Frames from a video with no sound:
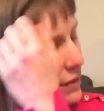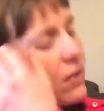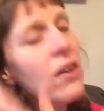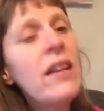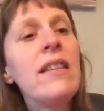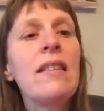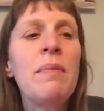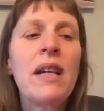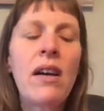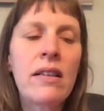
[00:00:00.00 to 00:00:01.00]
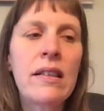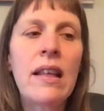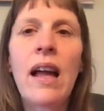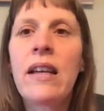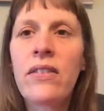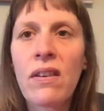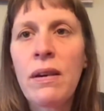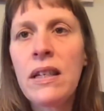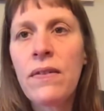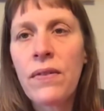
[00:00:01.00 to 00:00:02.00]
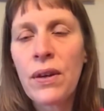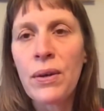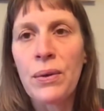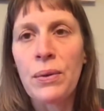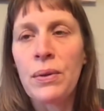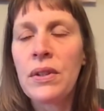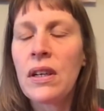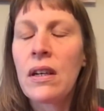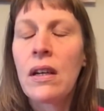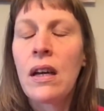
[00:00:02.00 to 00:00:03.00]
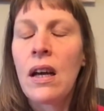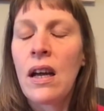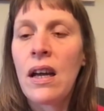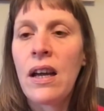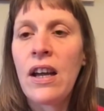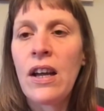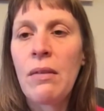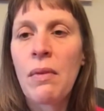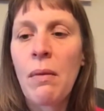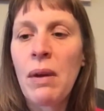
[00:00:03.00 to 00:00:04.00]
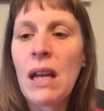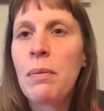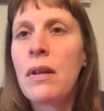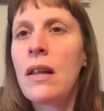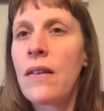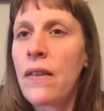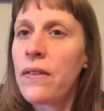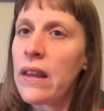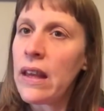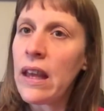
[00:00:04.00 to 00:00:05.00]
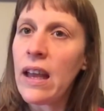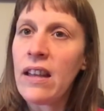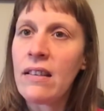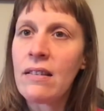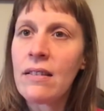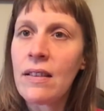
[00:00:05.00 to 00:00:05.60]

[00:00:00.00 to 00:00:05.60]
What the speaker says: not easy because you're showing your food, and people are then thinking the